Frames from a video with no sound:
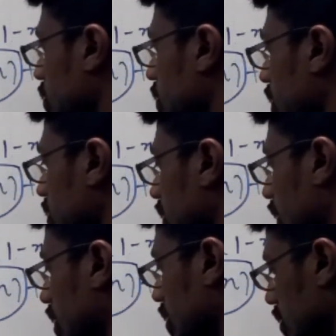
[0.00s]
Then
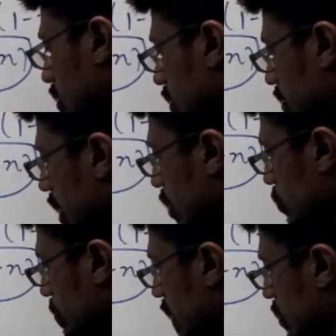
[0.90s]
the
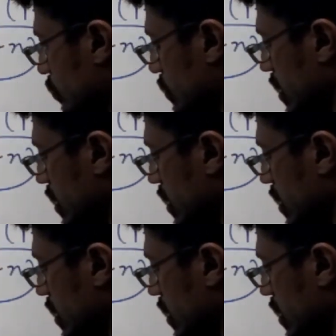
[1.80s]
down part of